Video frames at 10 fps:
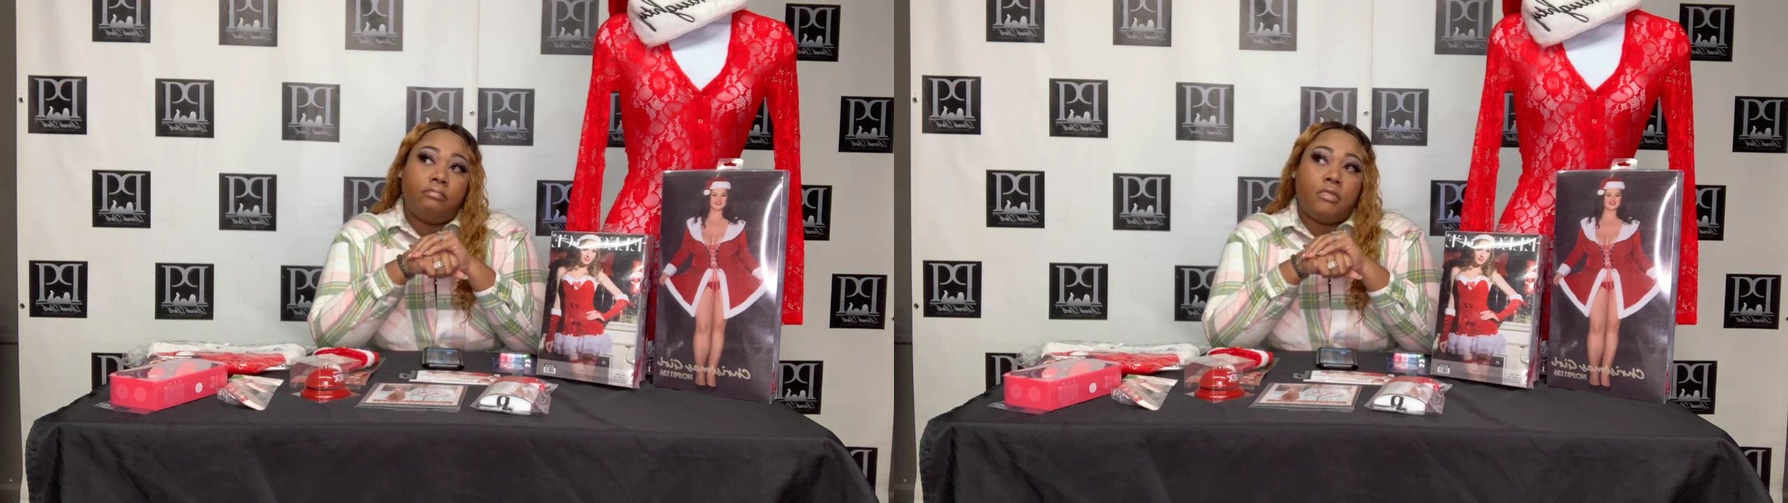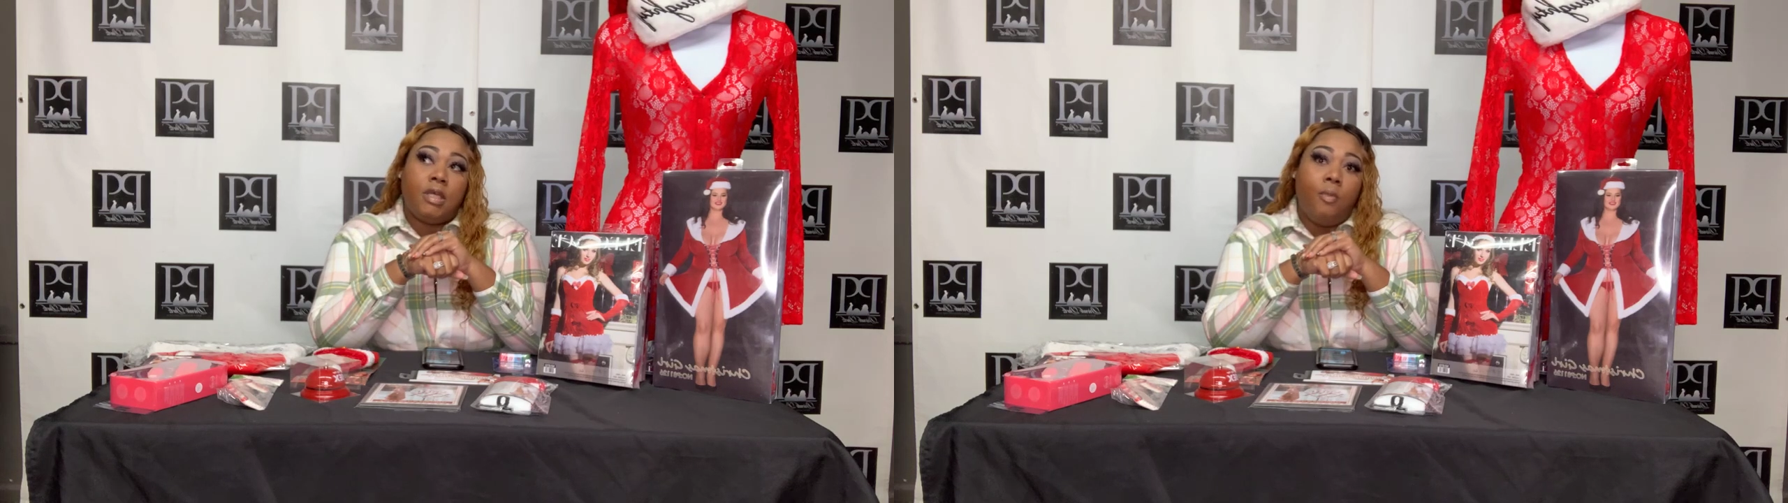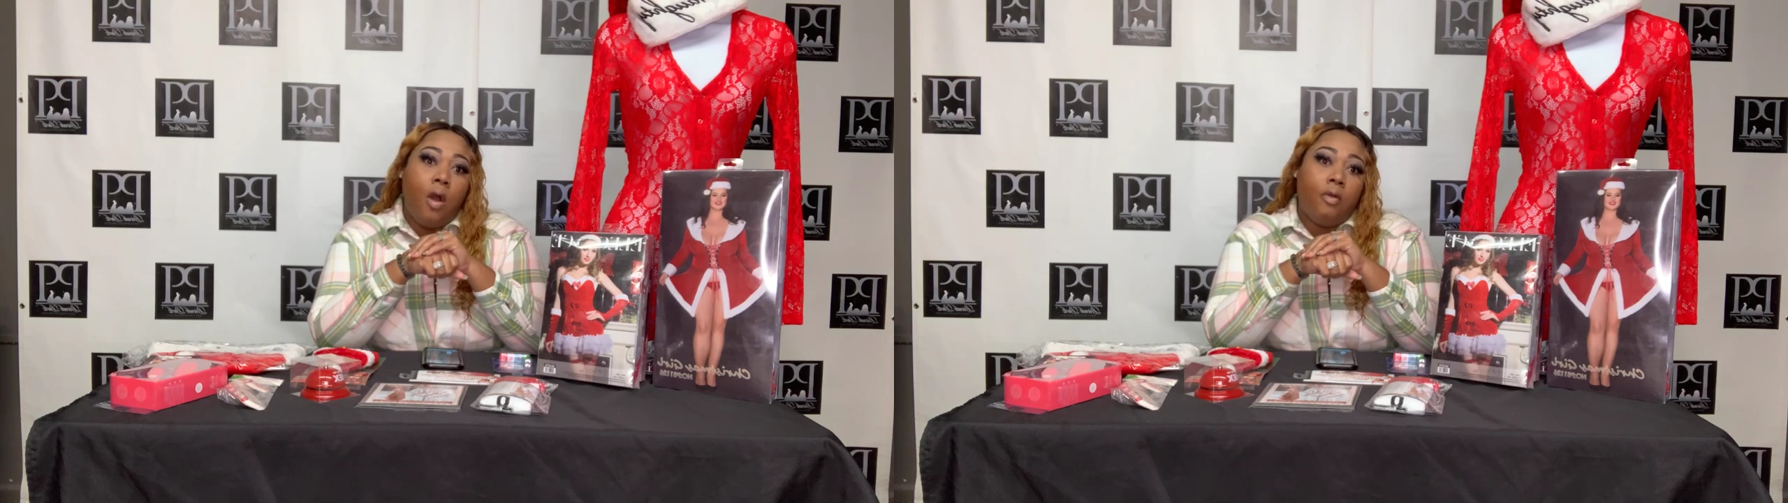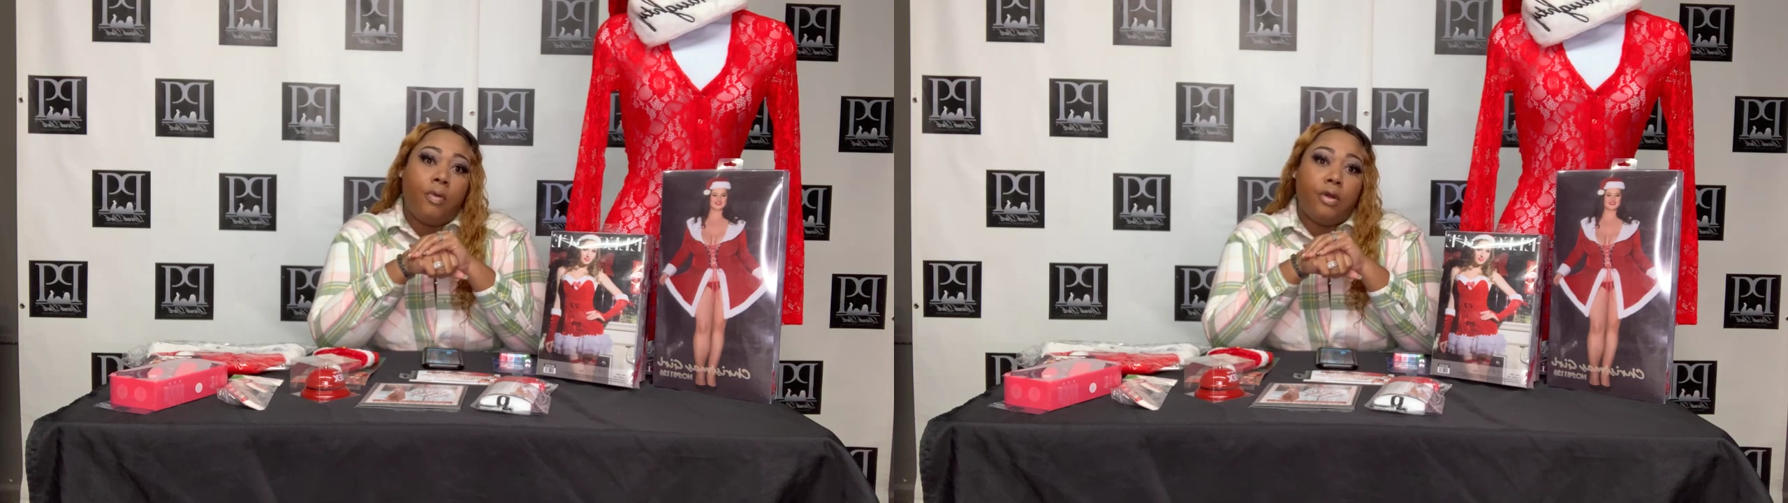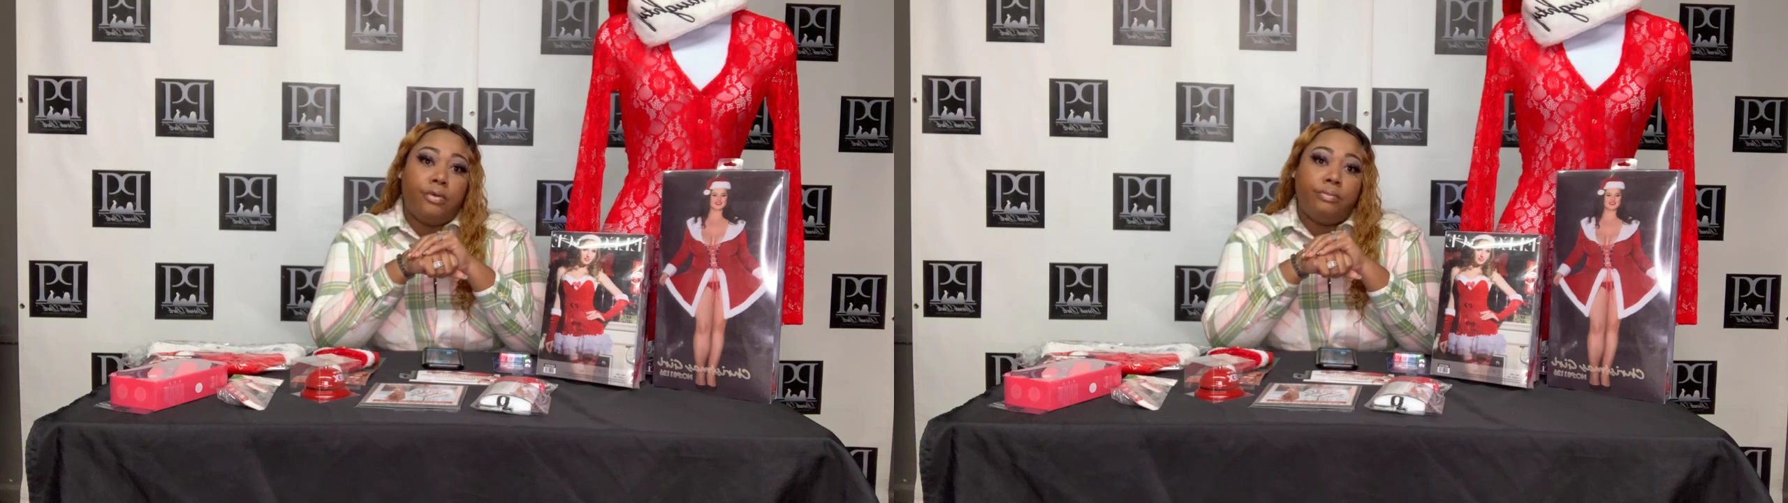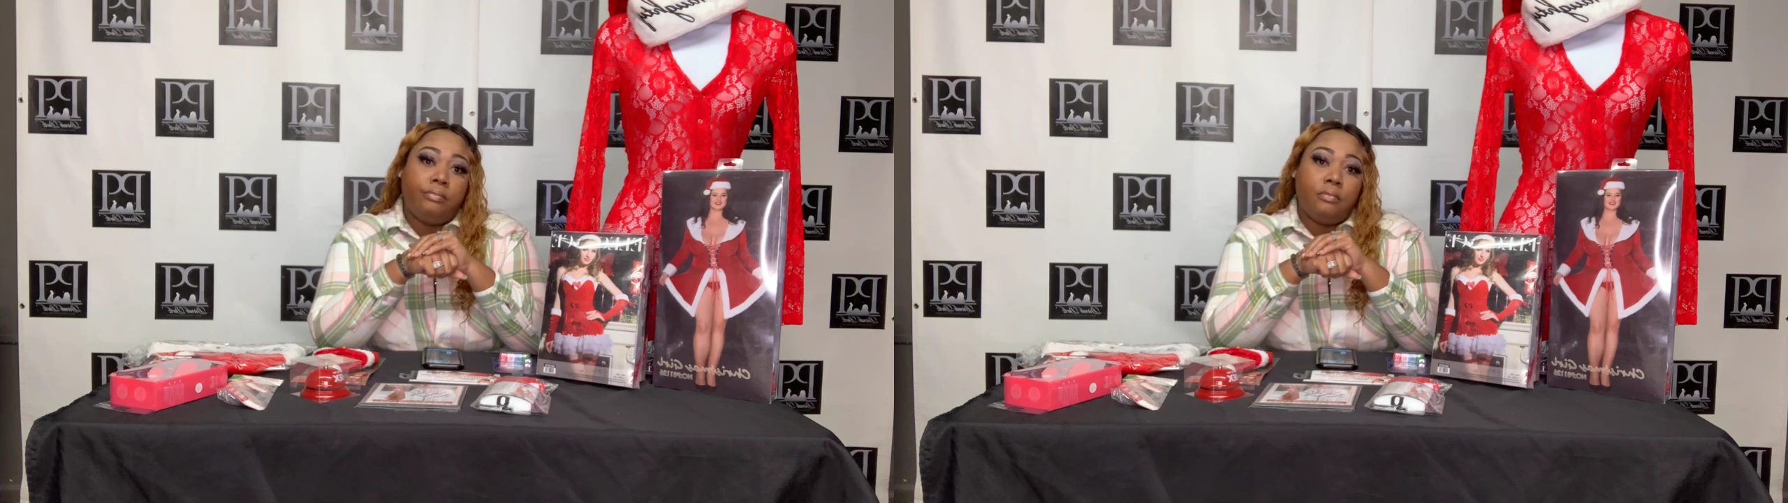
tomorrow,